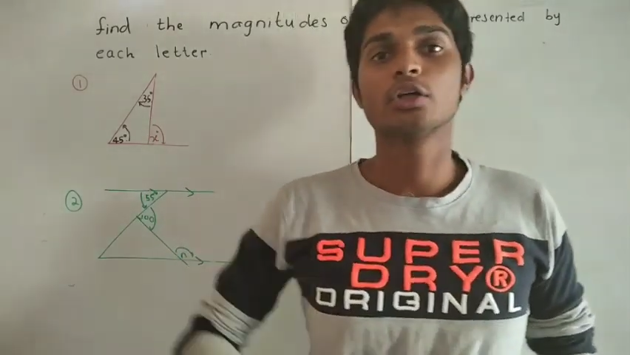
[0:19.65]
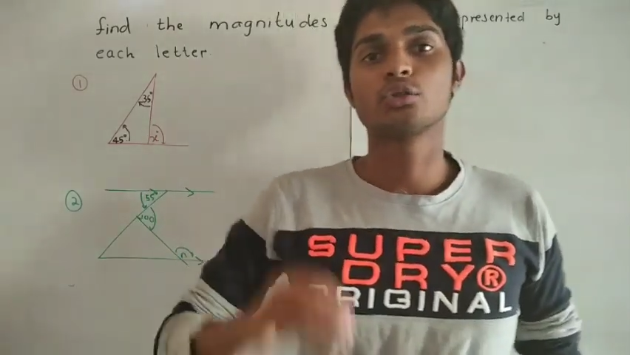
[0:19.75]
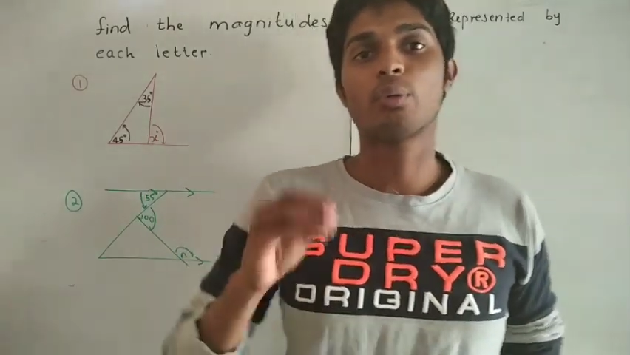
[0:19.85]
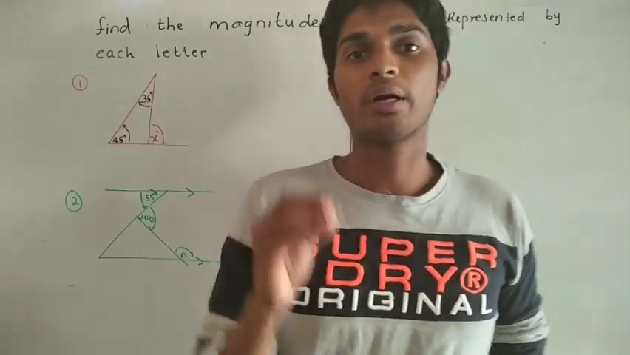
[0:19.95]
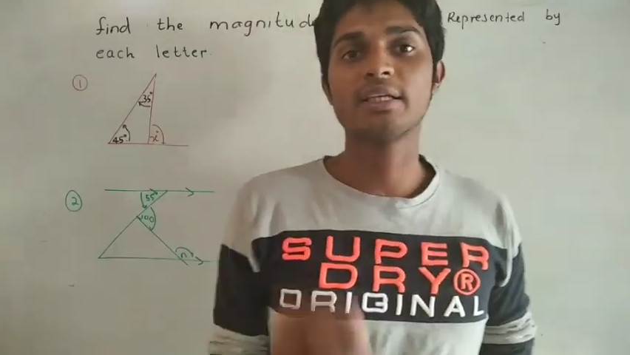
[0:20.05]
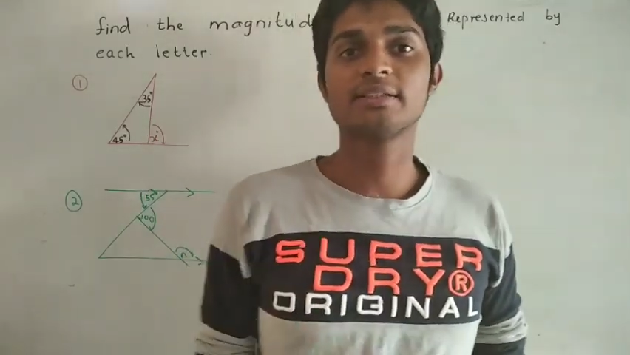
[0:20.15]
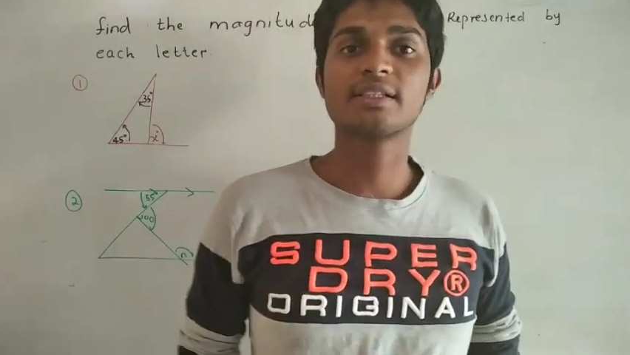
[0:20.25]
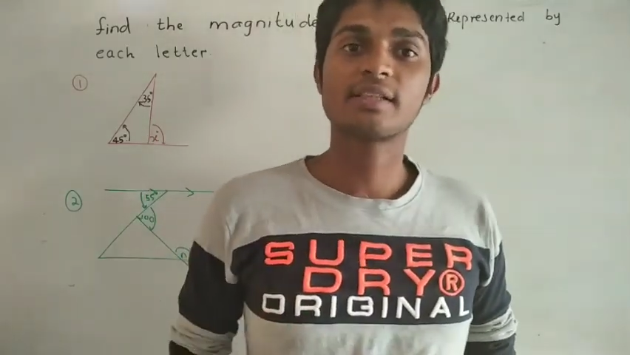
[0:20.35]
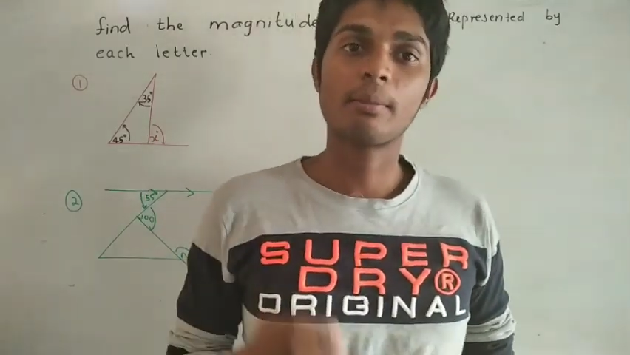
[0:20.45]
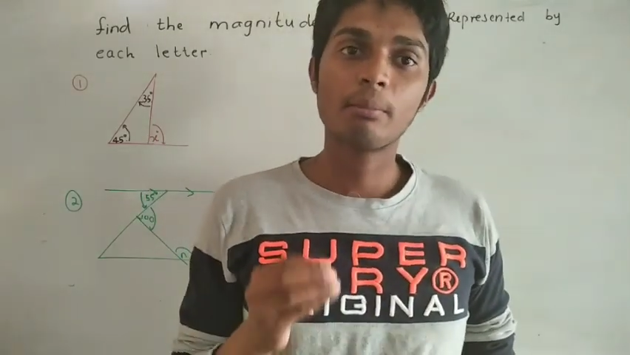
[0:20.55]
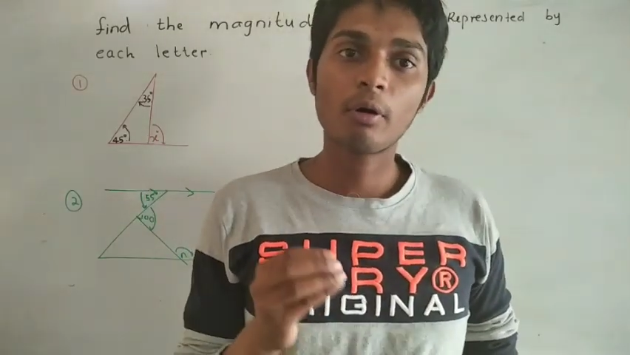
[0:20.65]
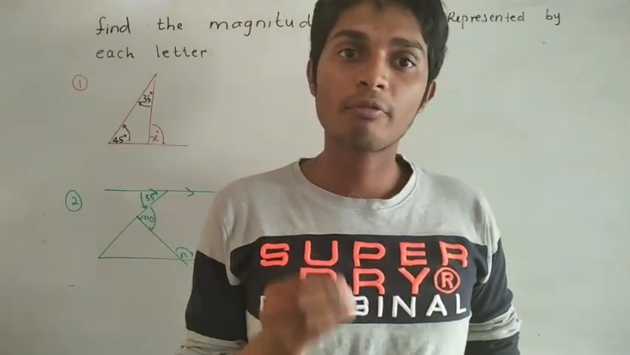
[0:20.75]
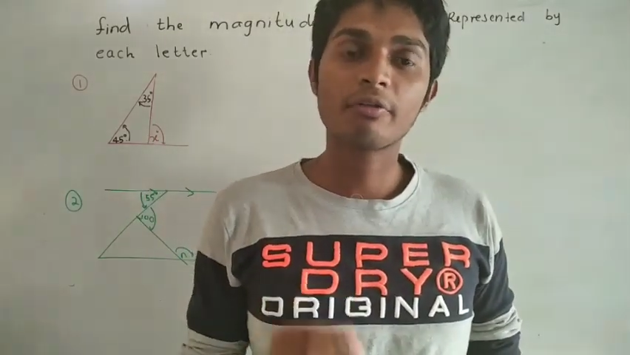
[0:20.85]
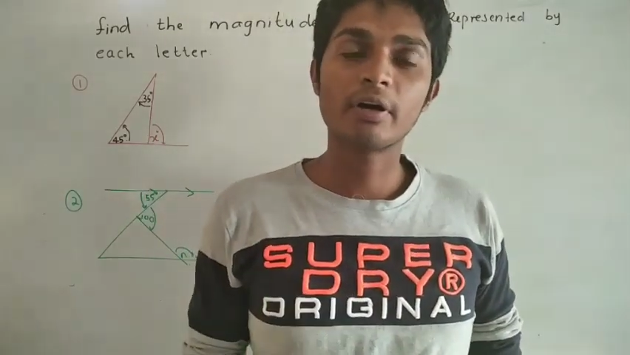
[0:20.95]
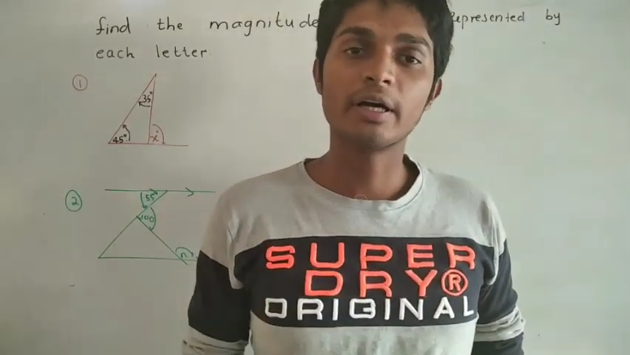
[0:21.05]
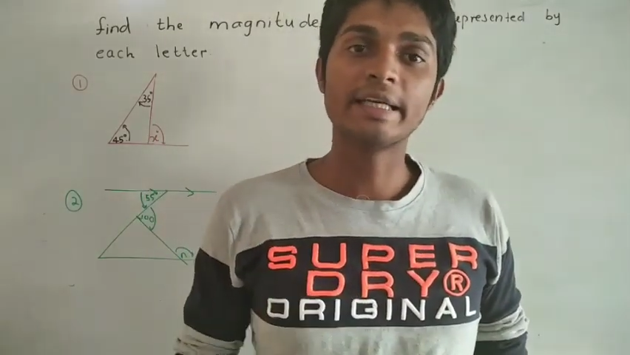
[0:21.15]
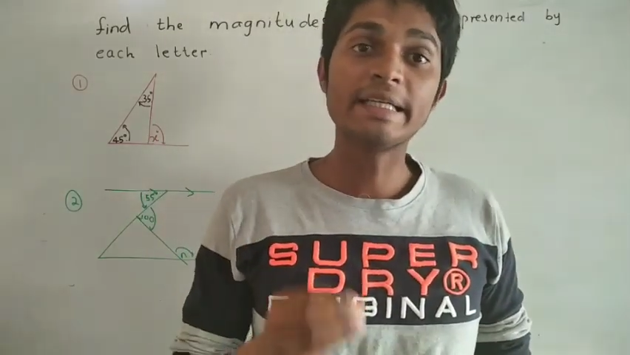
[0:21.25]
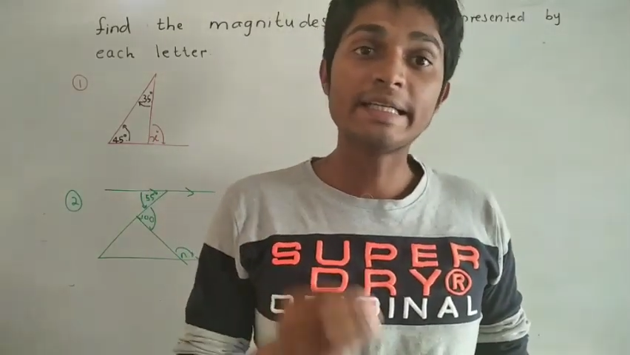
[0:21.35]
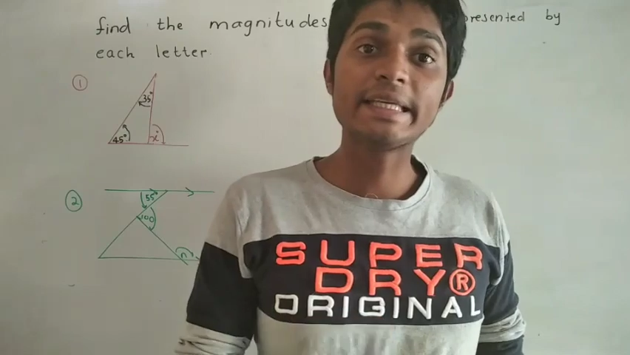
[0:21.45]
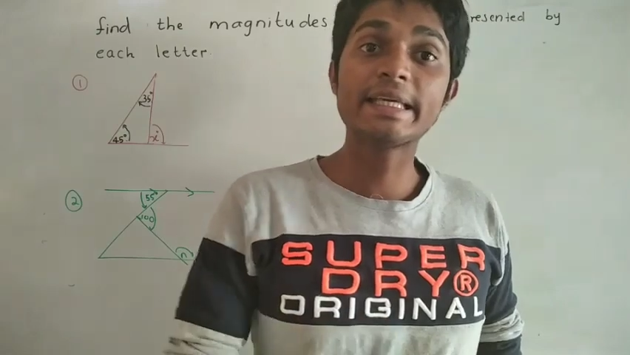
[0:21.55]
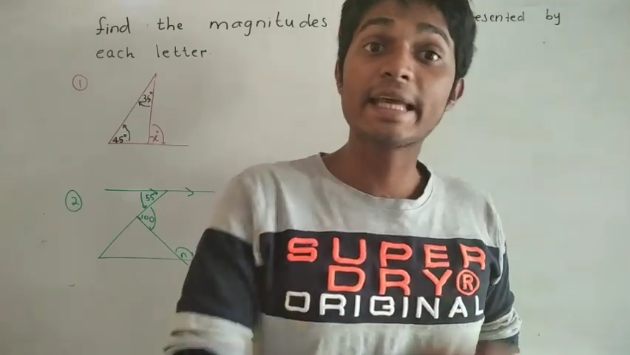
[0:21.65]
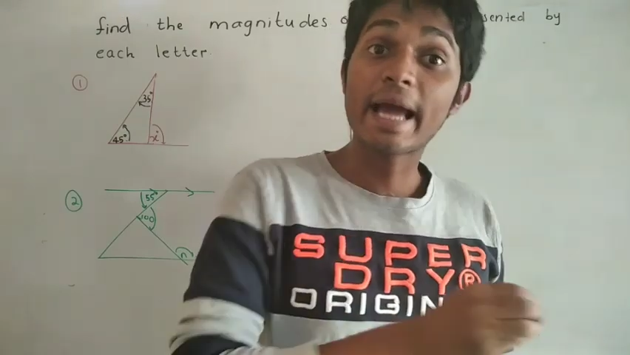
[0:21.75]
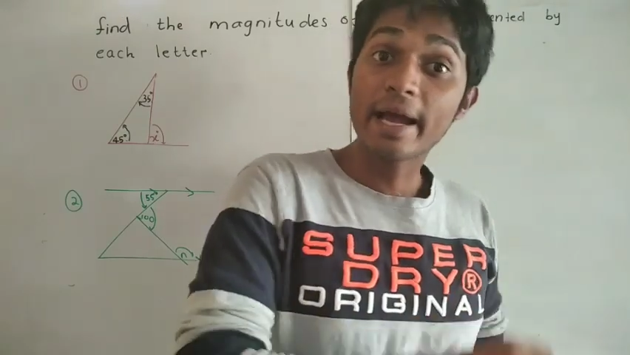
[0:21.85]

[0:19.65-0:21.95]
So one is the sum of interior